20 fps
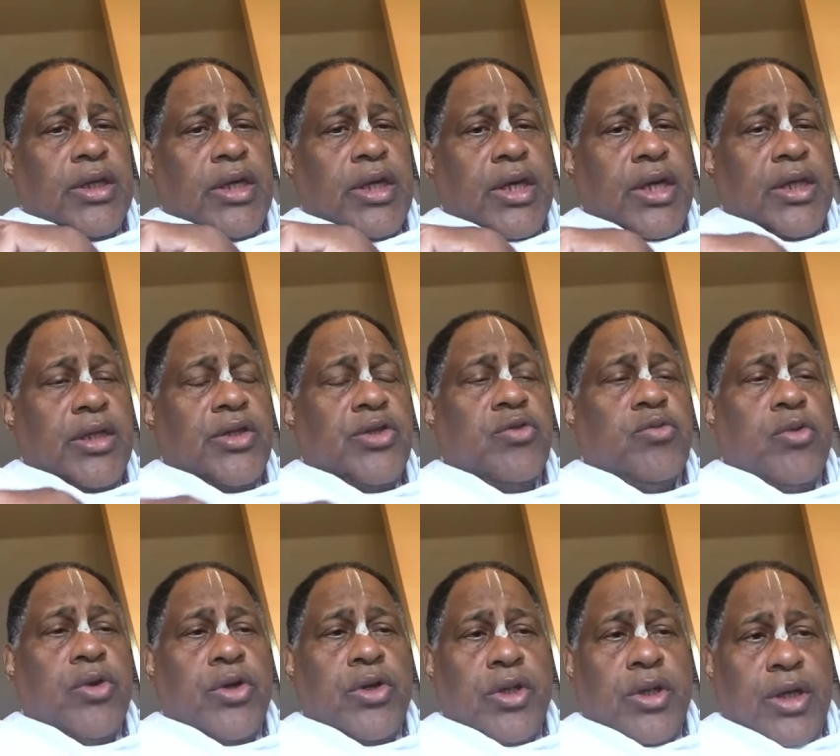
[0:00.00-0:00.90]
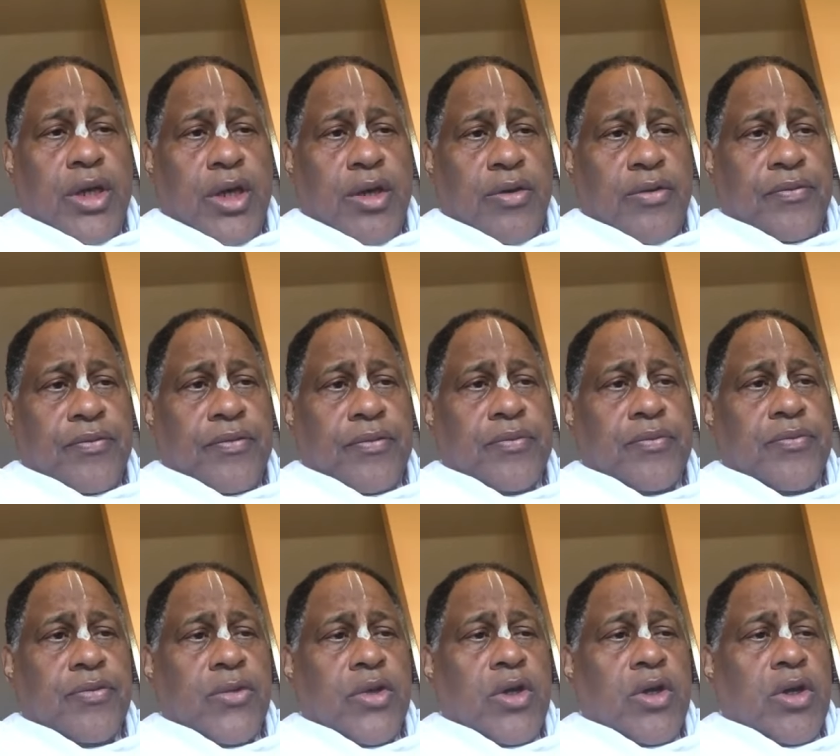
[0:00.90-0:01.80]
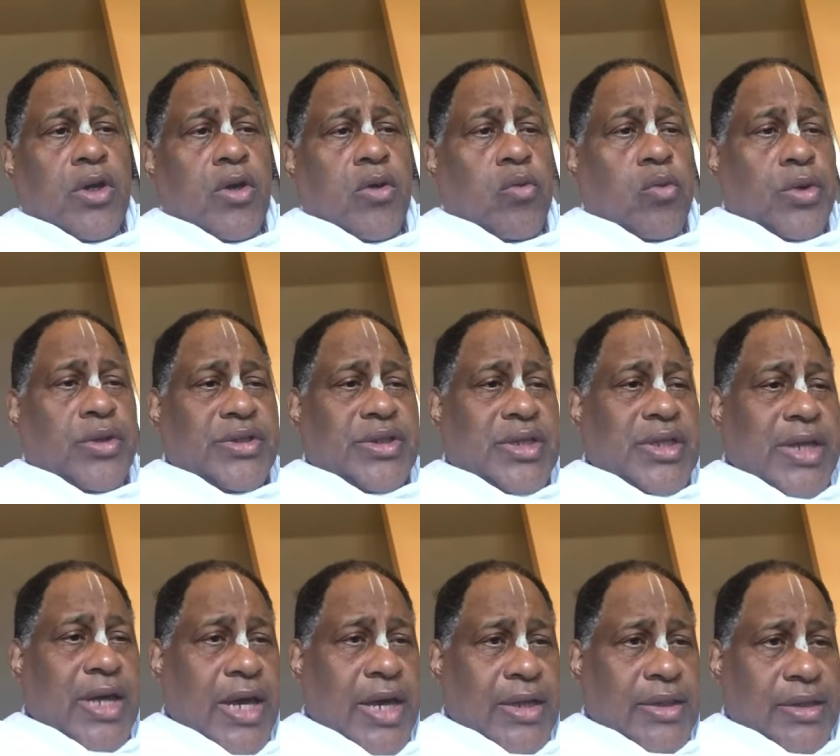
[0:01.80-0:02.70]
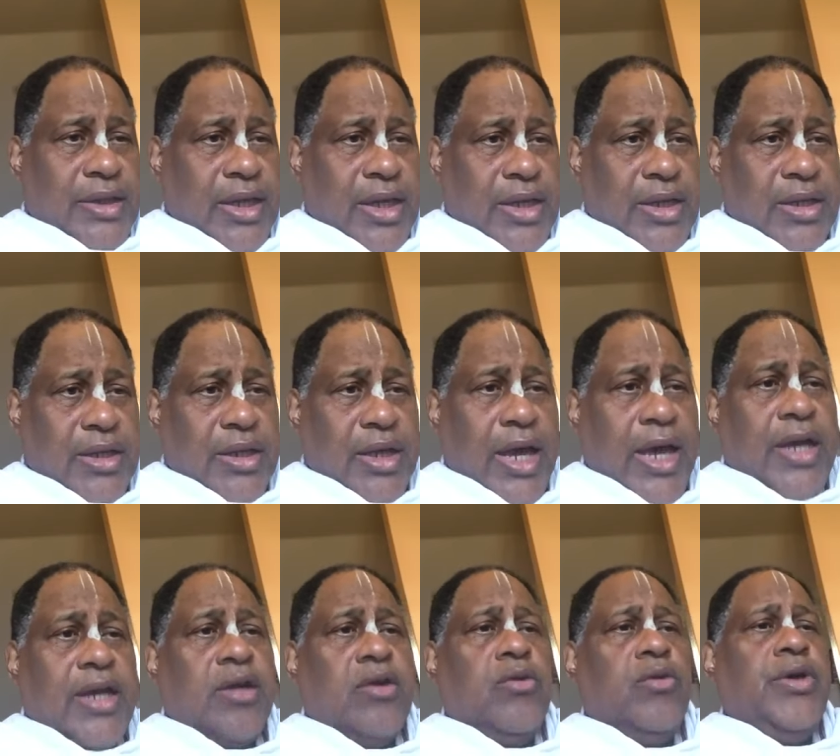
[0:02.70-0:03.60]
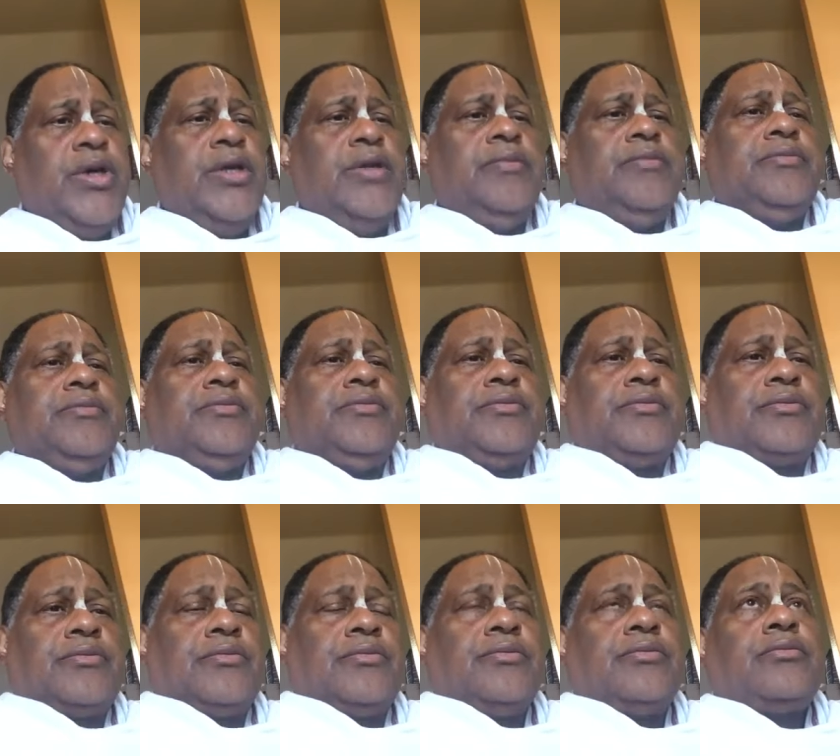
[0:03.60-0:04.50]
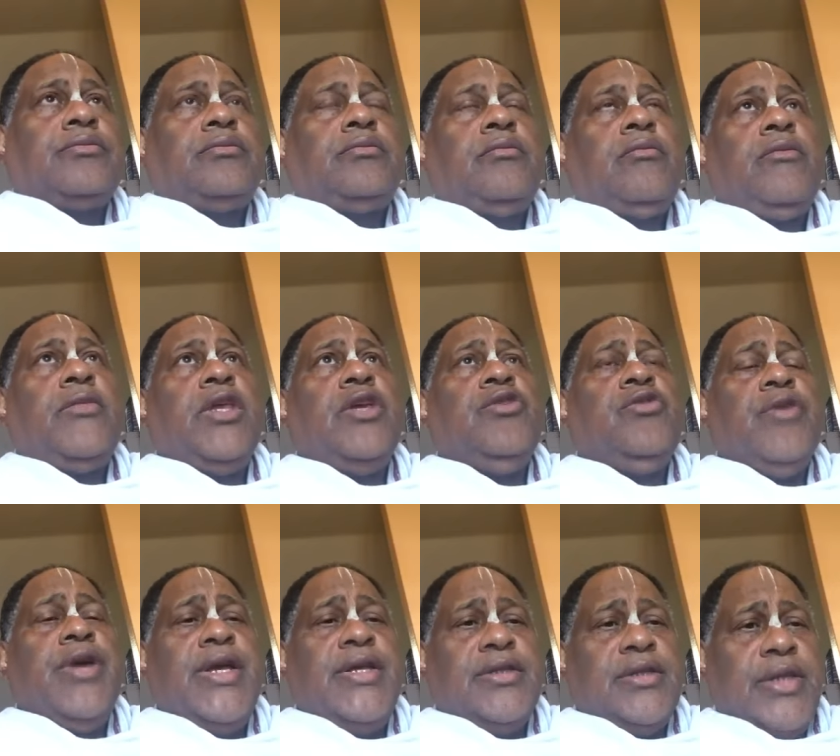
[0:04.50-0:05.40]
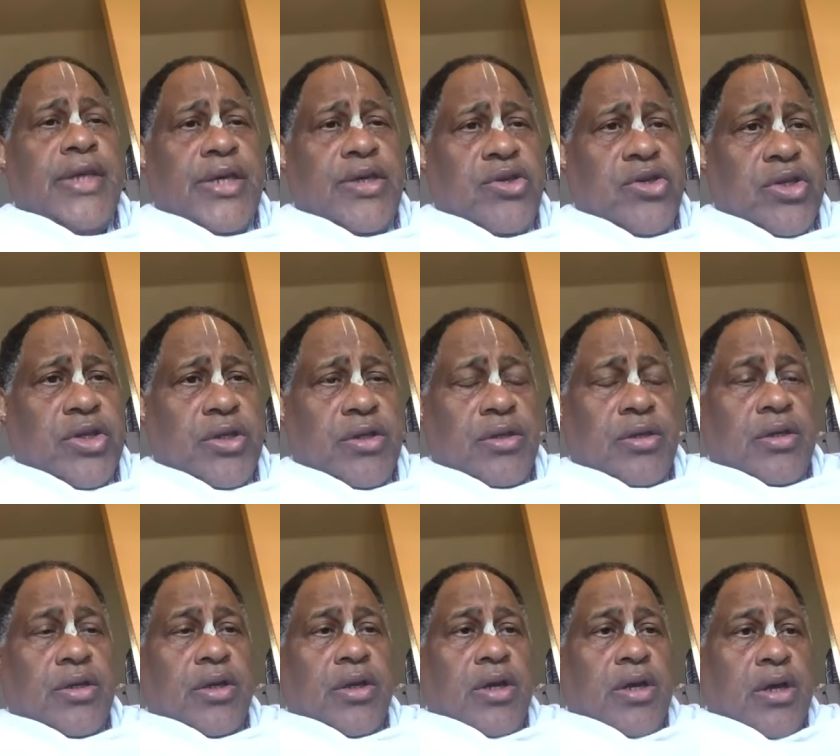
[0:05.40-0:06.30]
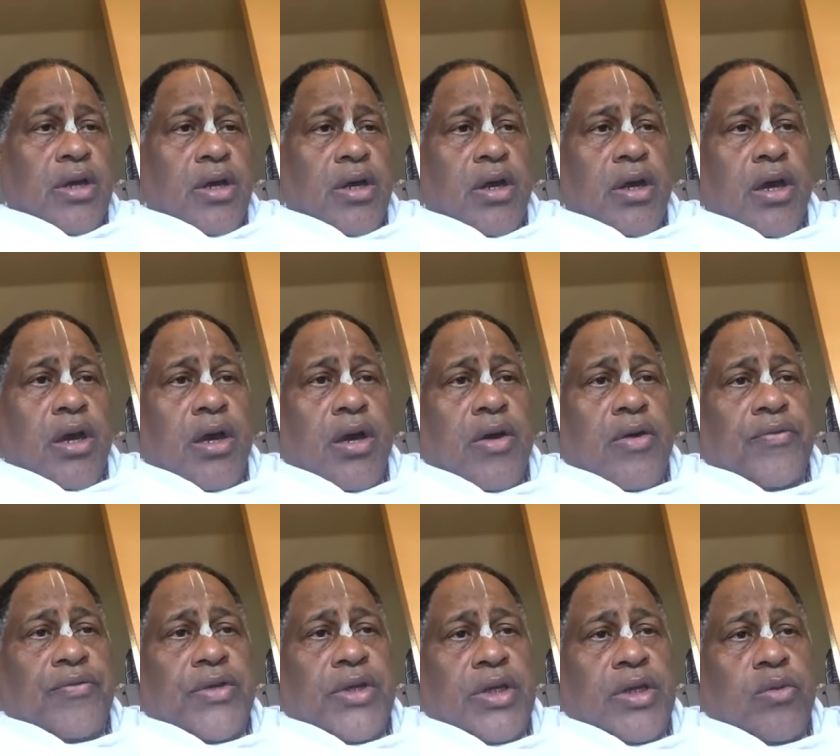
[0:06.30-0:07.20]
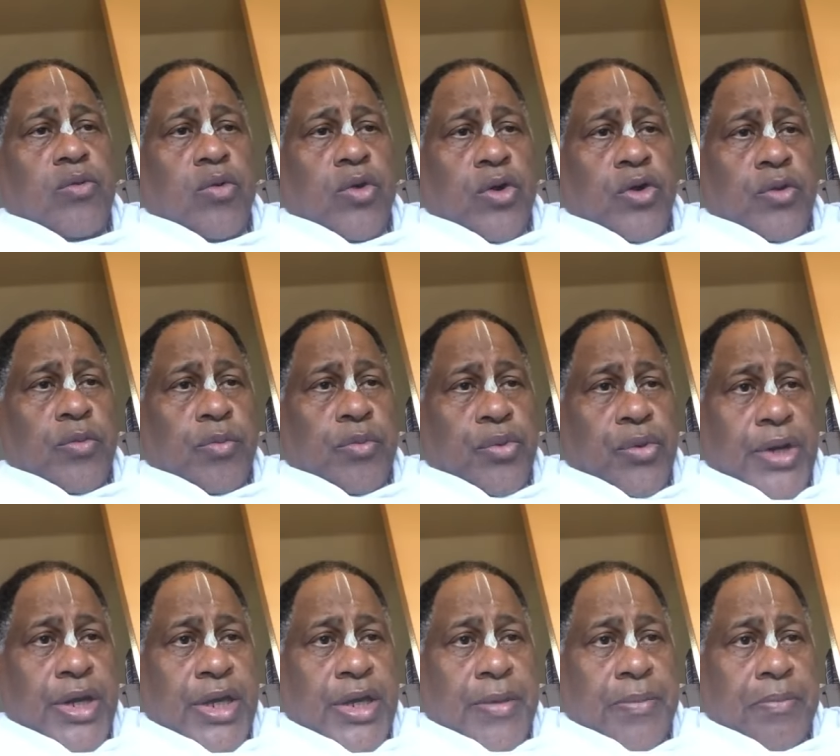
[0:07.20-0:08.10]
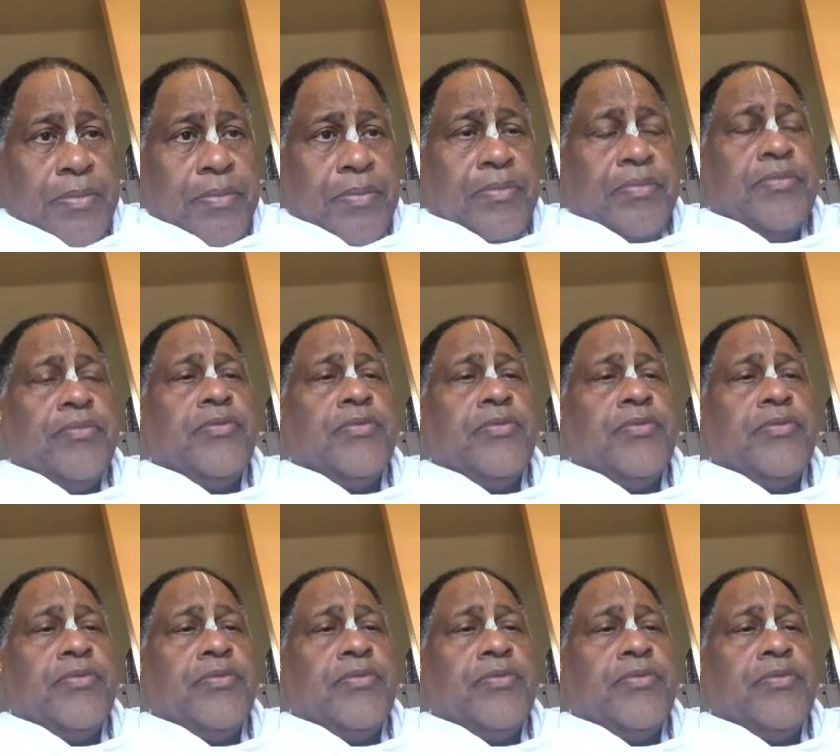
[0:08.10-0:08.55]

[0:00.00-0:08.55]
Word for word: the English word love was not an adequate translation of the word prema.